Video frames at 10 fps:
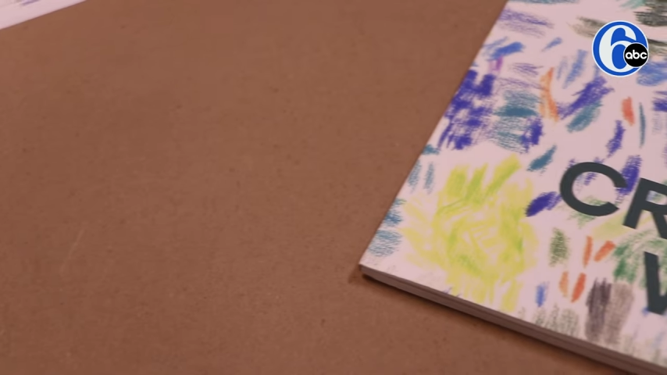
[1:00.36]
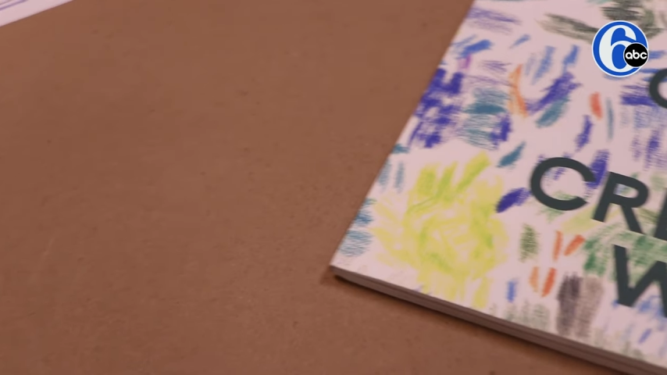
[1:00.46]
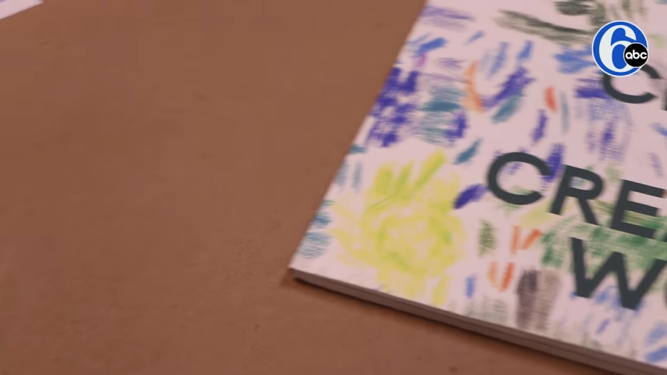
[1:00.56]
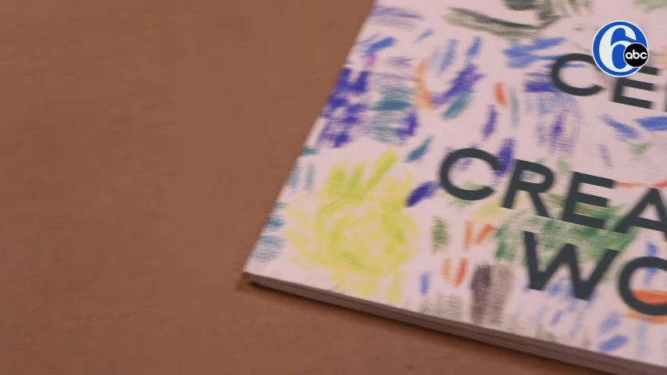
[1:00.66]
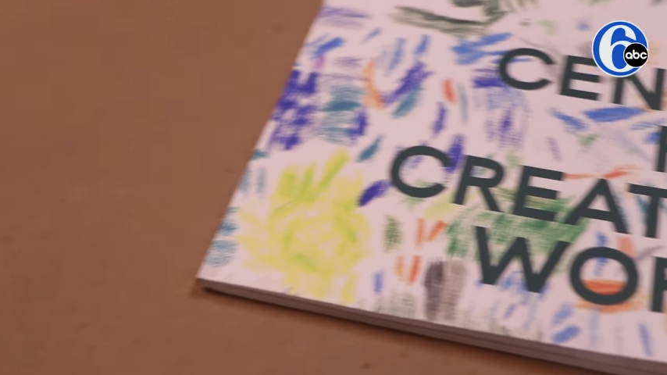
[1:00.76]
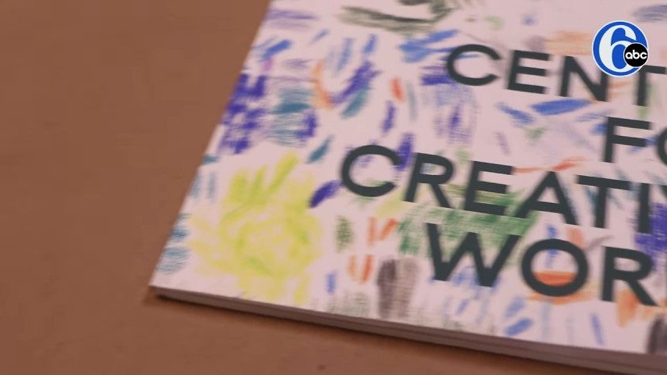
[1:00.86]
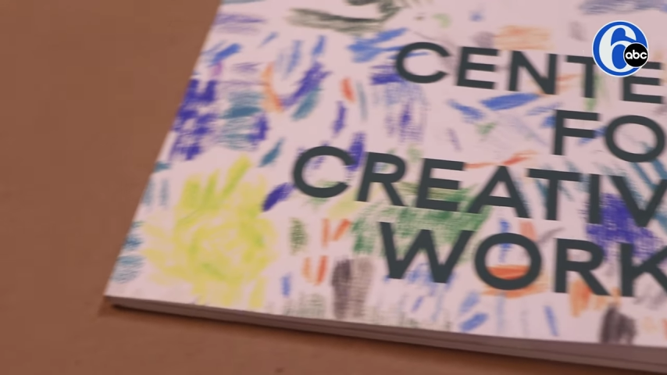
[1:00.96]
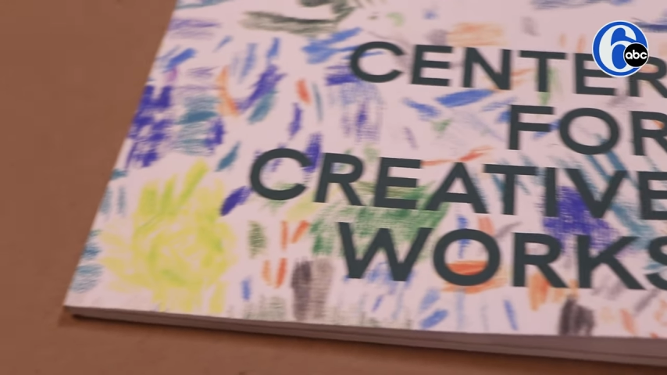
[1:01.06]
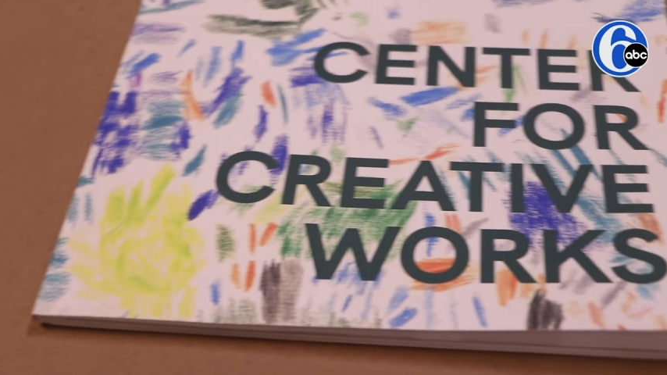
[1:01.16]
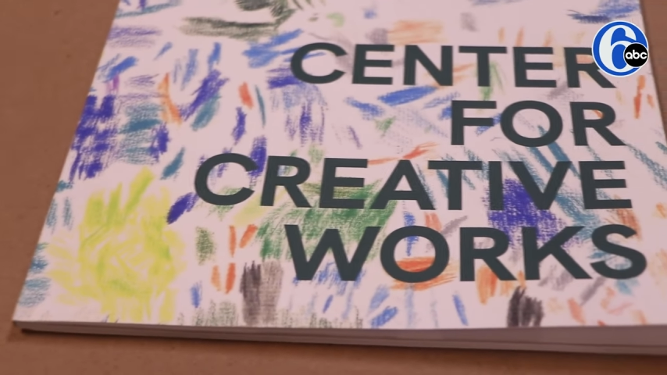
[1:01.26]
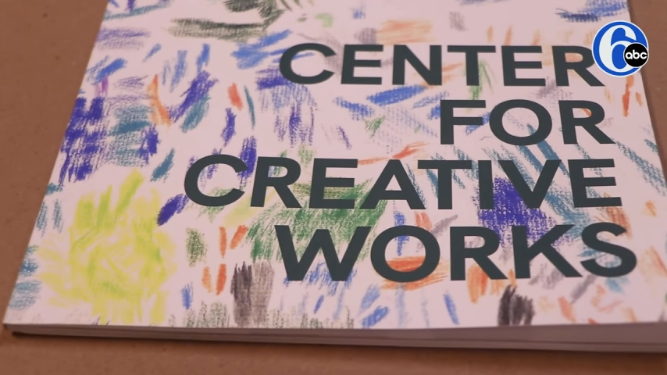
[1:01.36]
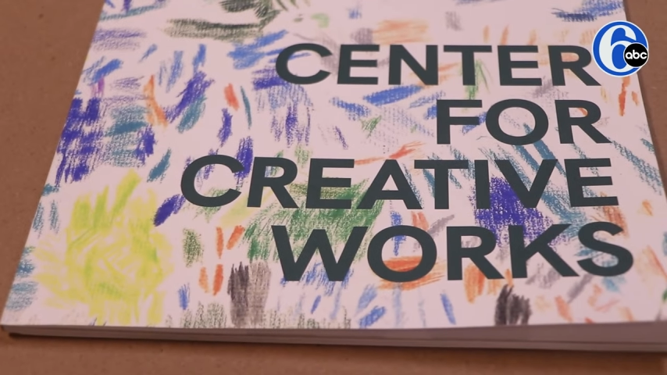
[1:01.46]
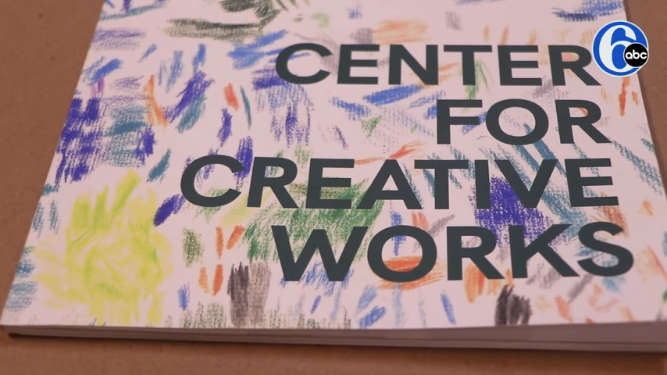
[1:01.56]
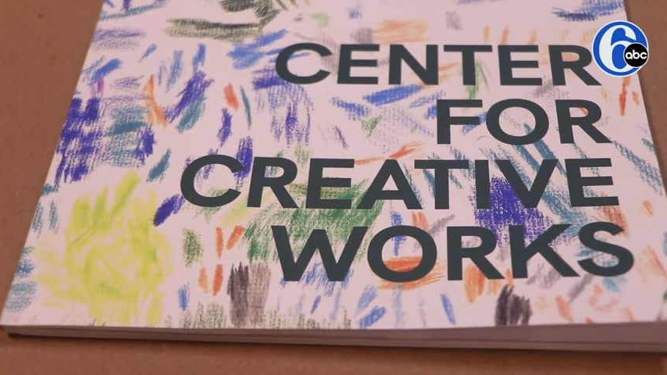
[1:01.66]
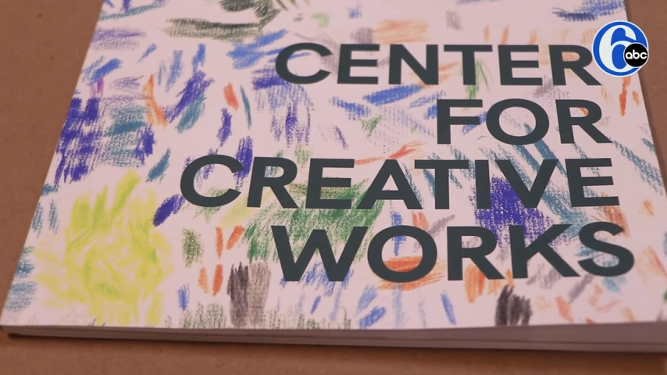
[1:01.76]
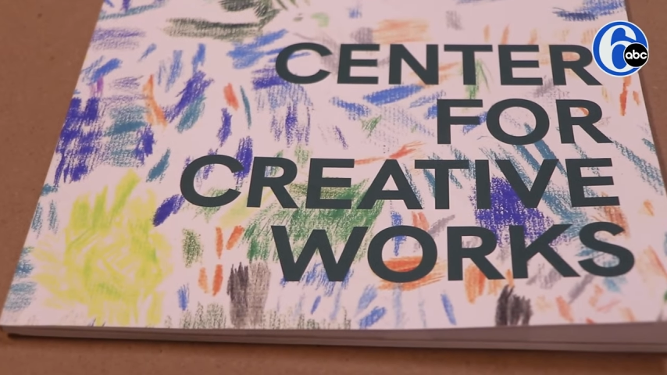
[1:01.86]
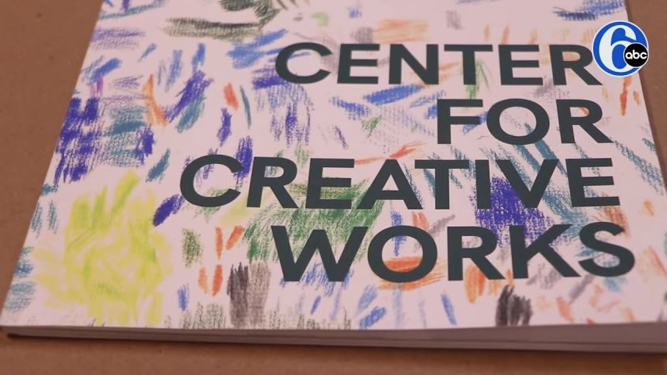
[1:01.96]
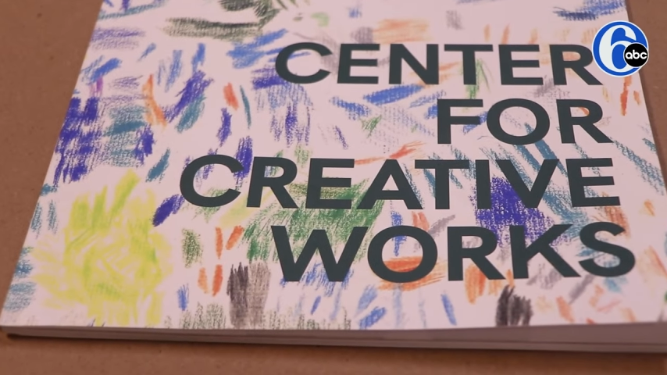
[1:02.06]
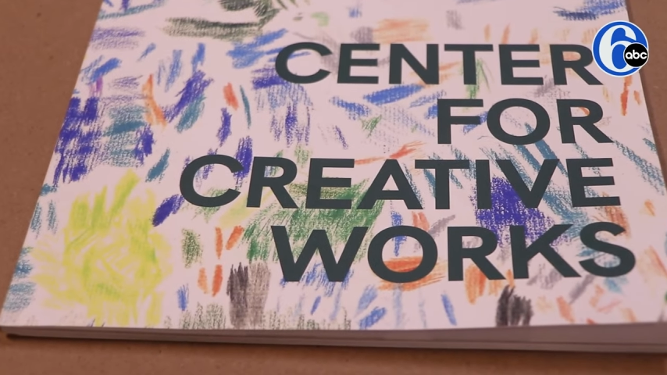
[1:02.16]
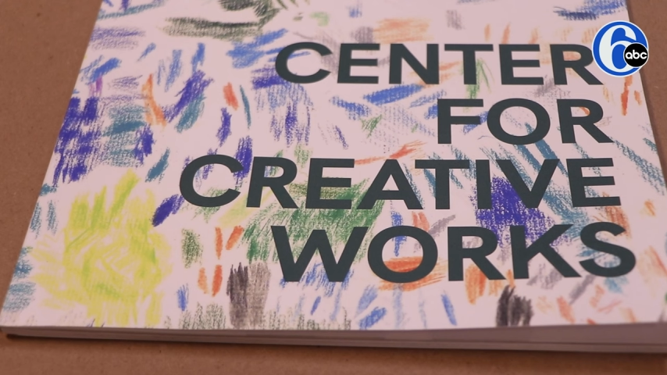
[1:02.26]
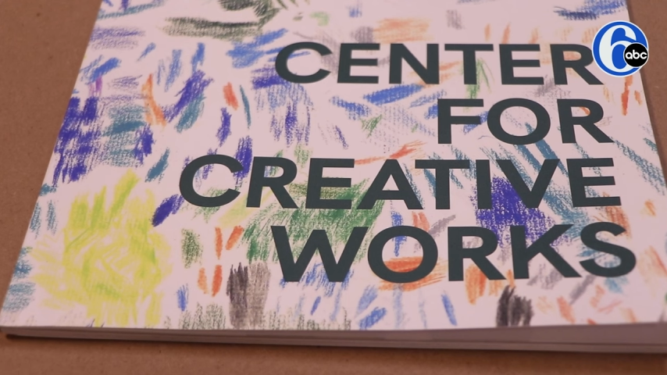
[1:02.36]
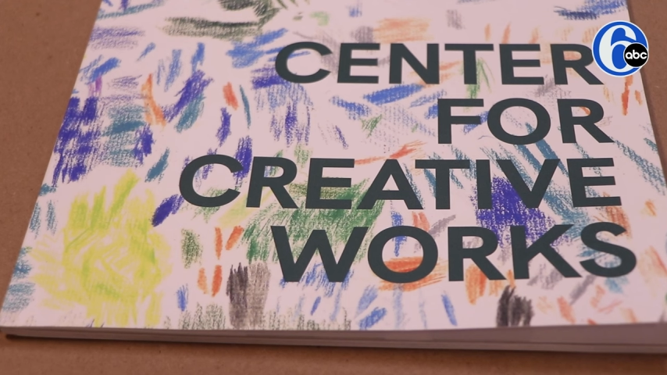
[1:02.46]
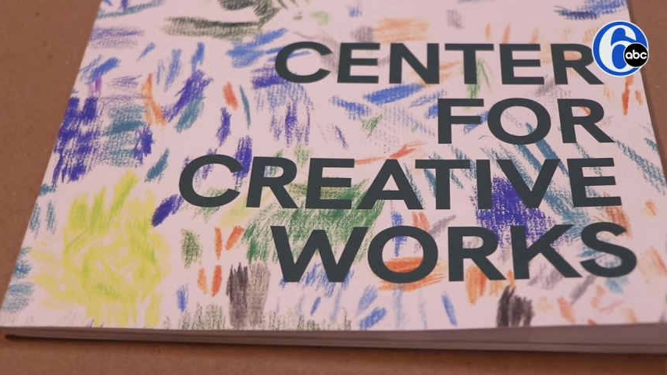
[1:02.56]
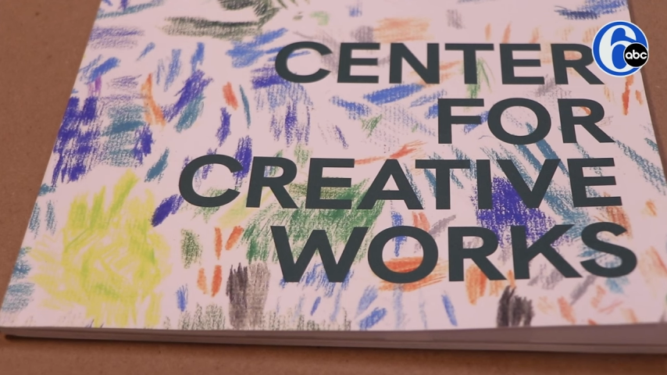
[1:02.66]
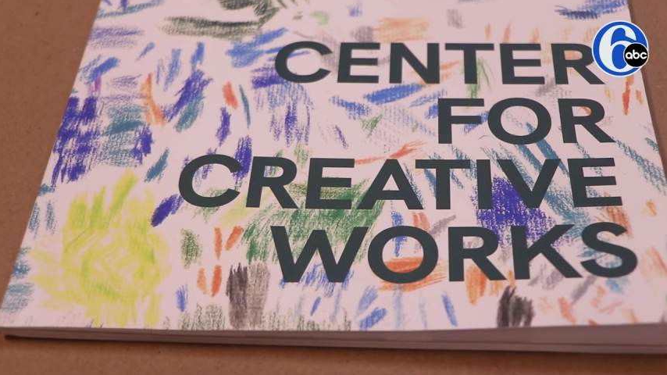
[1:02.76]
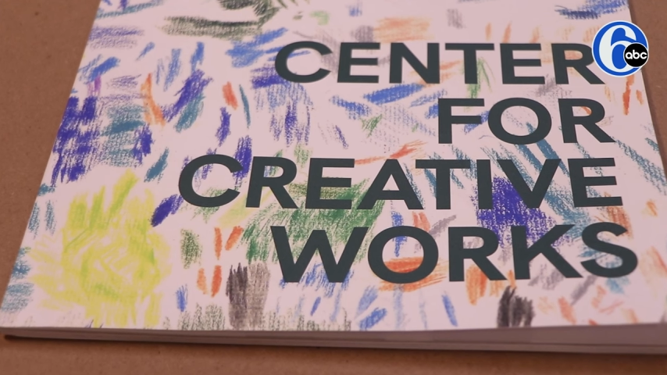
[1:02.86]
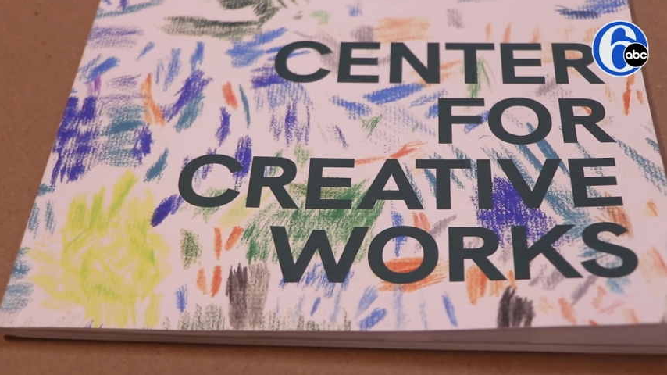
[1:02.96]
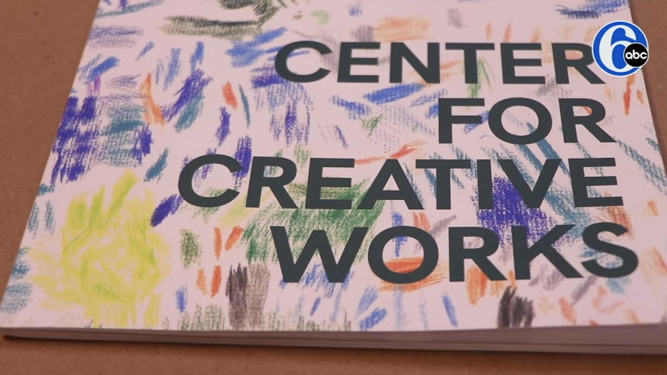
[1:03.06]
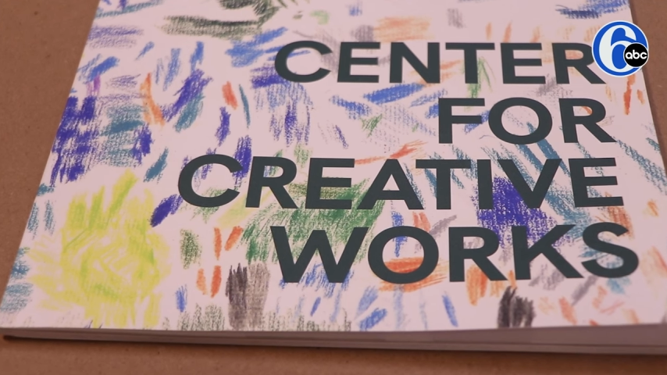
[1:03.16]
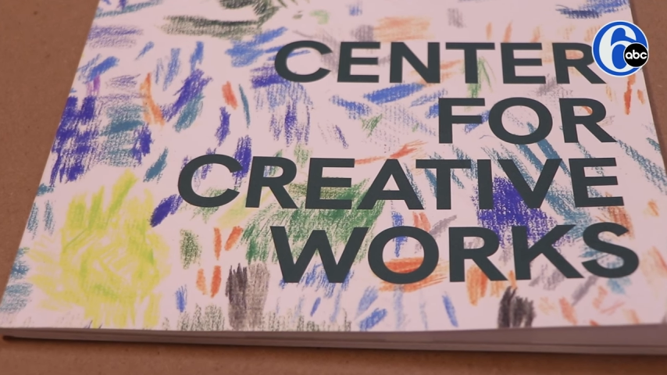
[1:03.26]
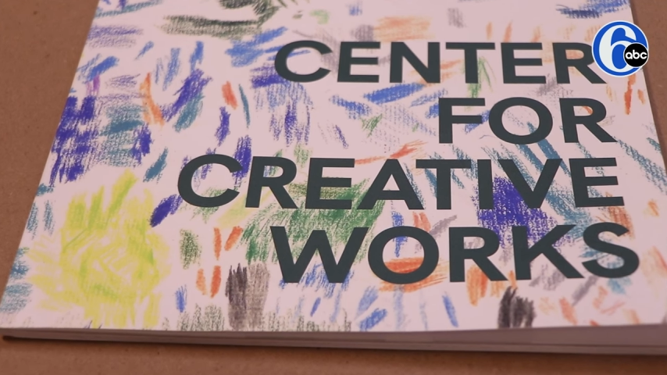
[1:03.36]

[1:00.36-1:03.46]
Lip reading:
[unreadable: no face in view]